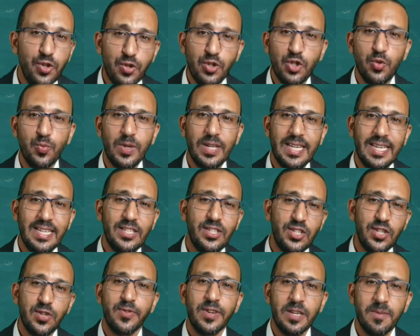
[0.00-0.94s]
Usually
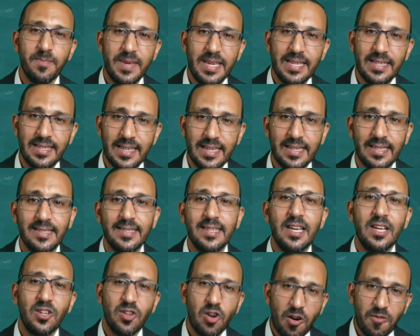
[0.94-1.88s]
during meetings,
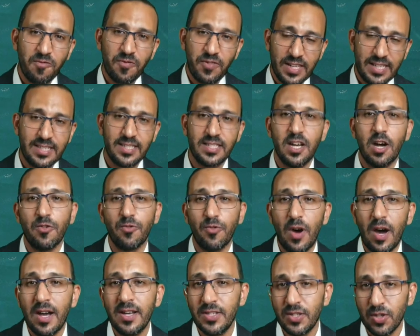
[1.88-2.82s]
conflicts
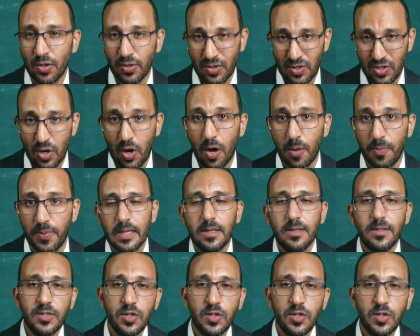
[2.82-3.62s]
arise on top.